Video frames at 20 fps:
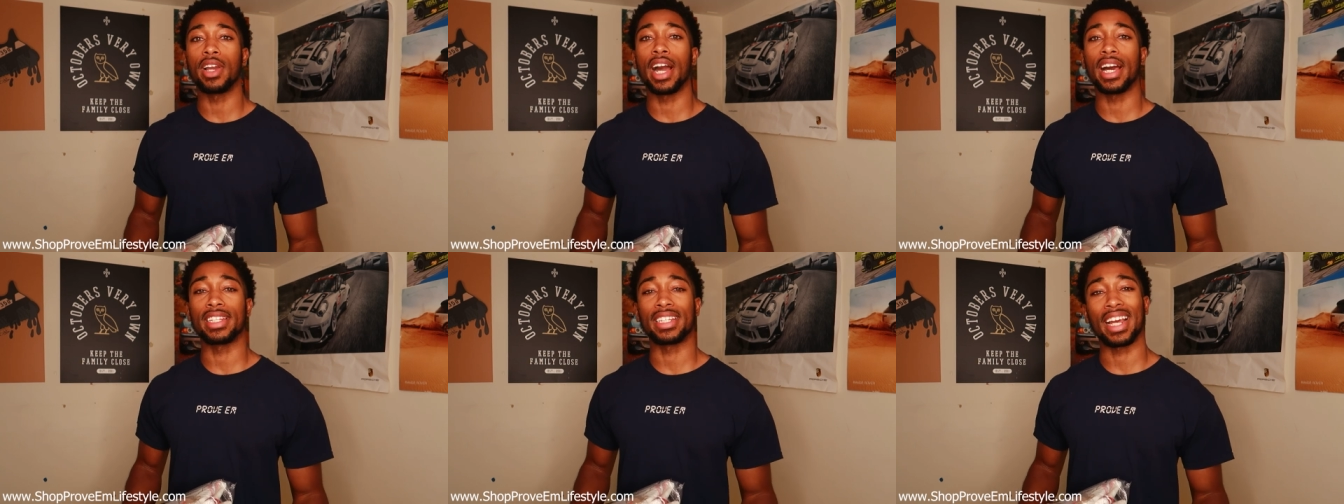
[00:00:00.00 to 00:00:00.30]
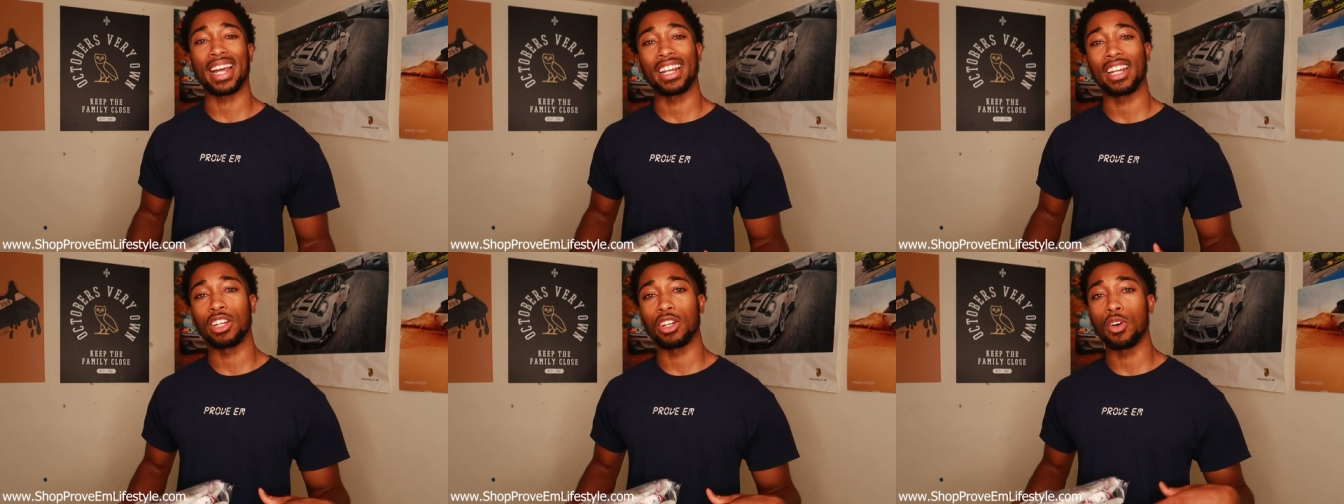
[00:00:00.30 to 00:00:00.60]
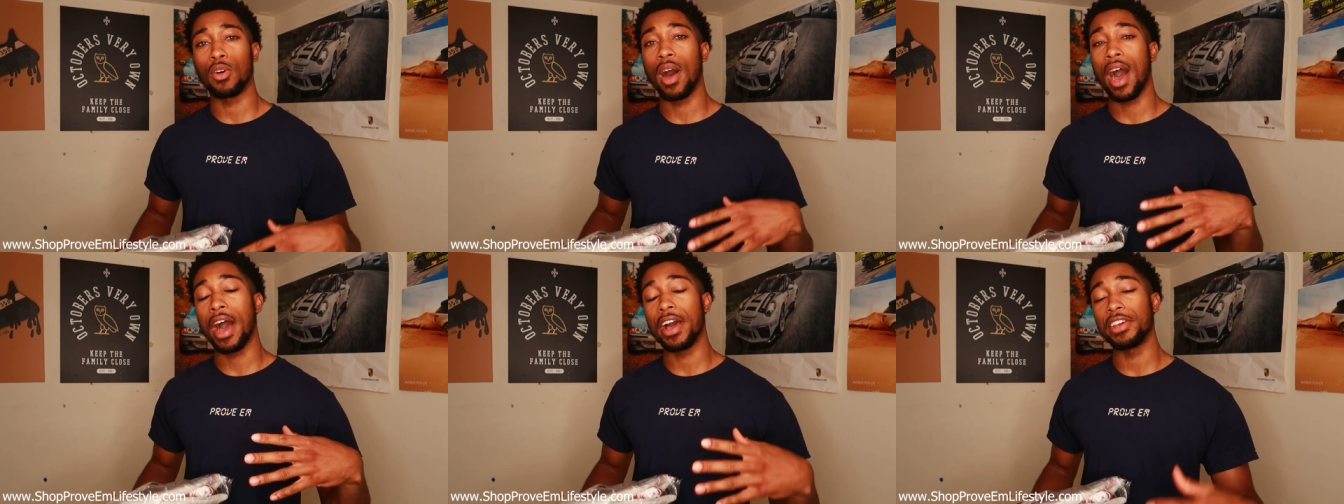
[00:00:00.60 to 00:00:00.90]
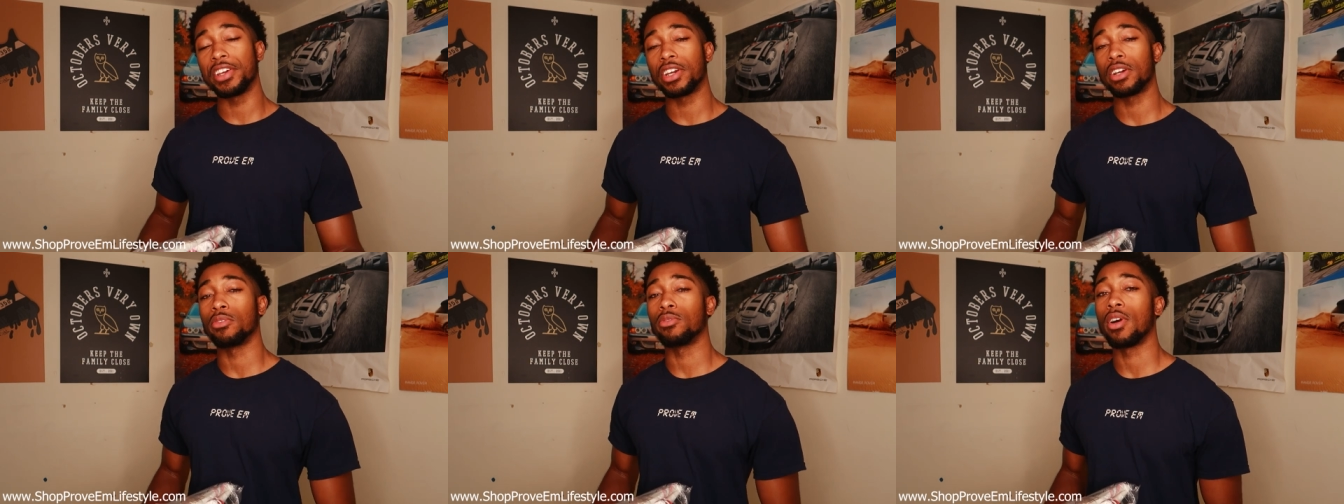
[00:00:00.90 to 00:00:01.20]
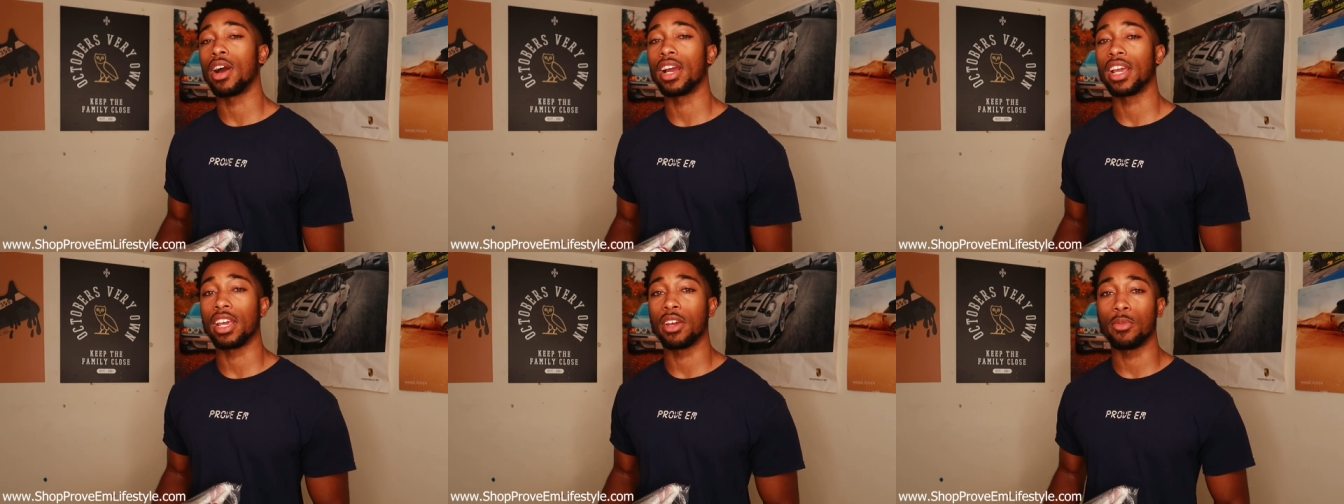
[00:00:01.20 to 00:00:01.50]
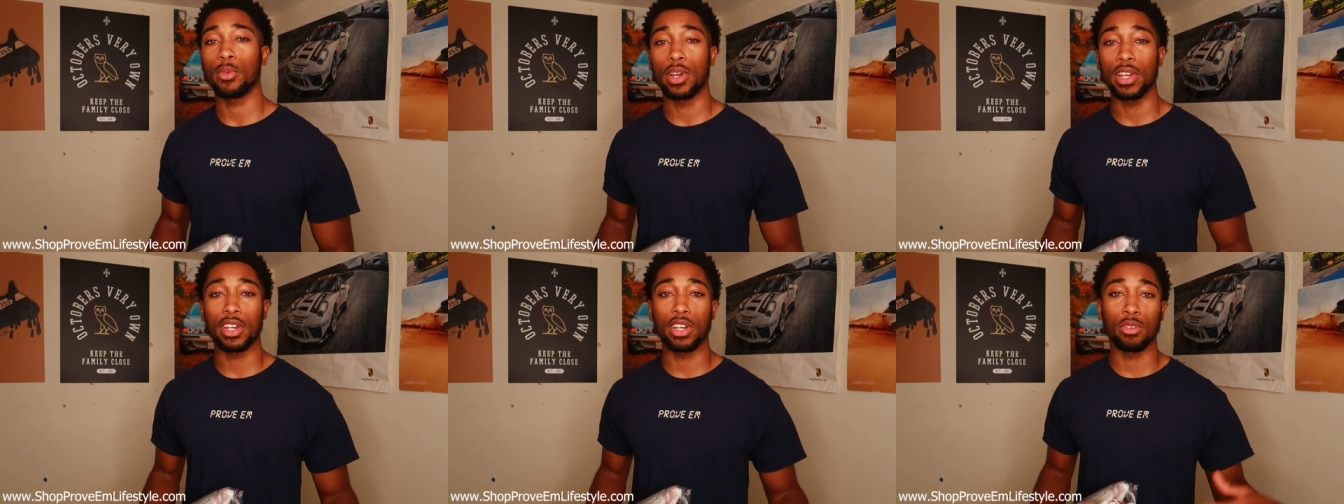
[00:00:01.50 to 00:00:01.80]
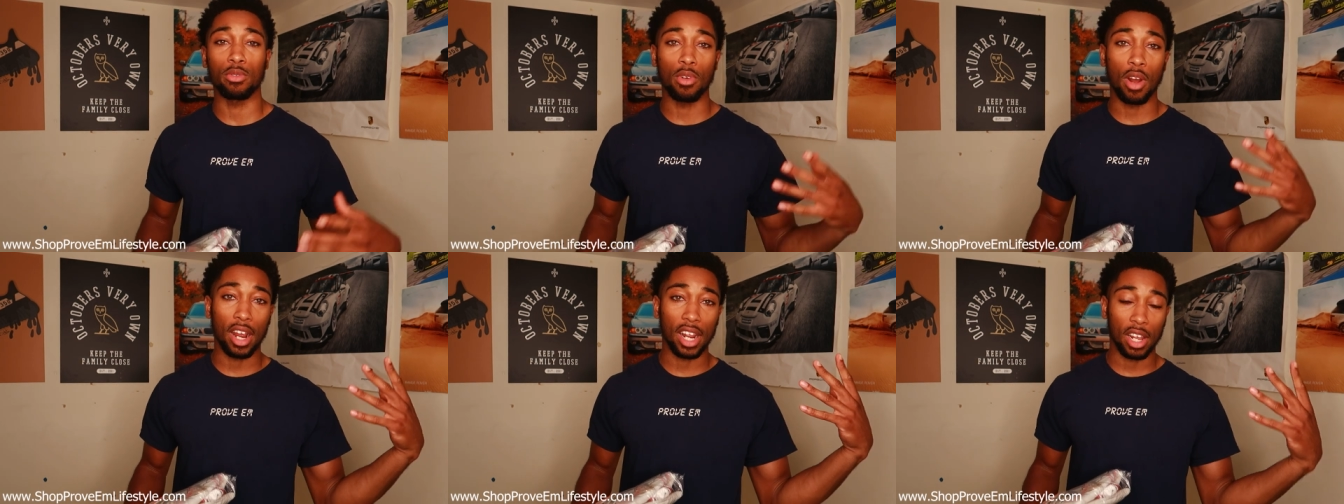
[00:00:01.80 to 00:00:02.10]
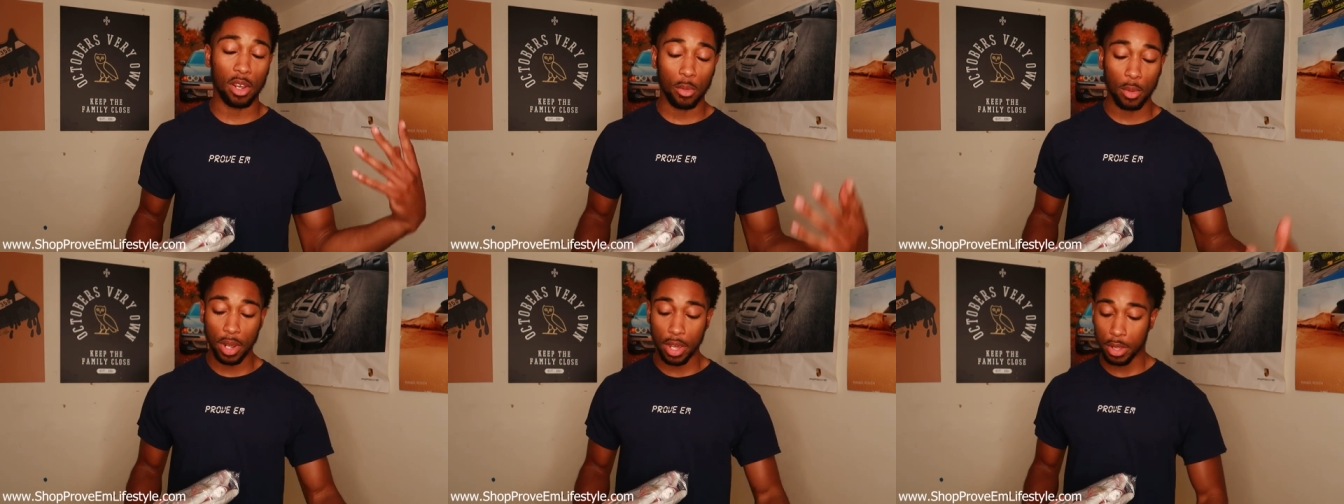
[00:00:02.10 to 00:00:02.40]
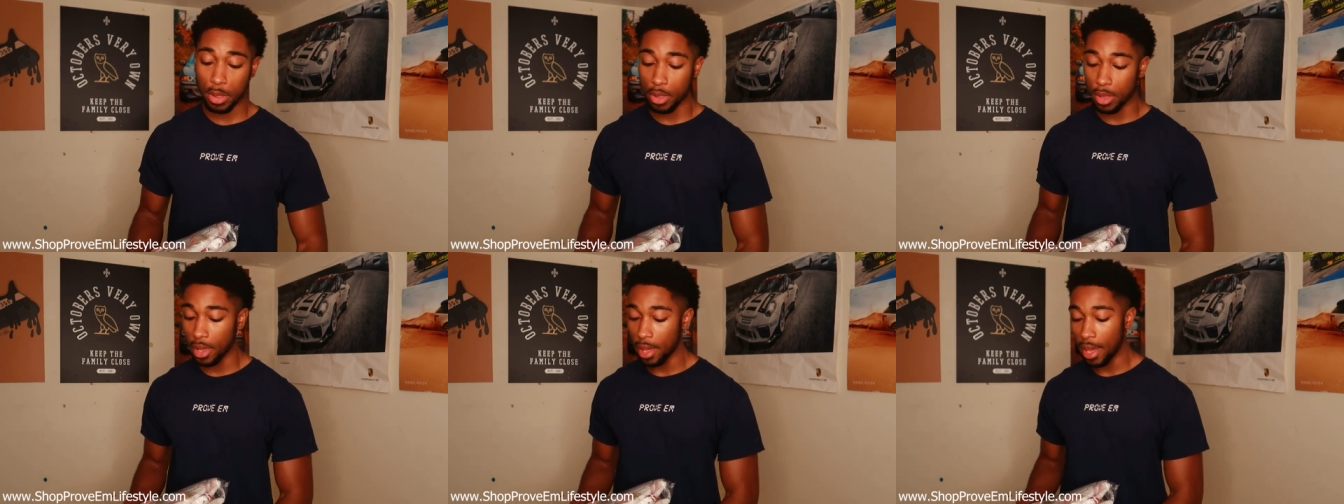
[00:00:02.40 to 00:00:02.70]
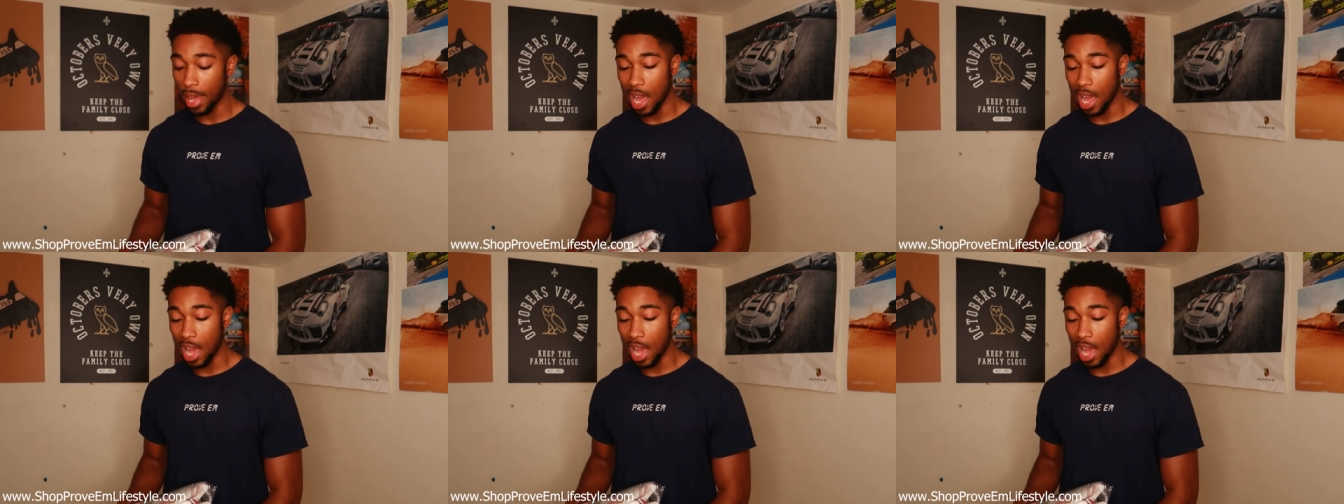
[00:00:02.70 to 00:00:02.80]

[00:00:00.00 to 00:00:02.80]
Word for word: guys kind of know how you can rock it, what you can rock it with,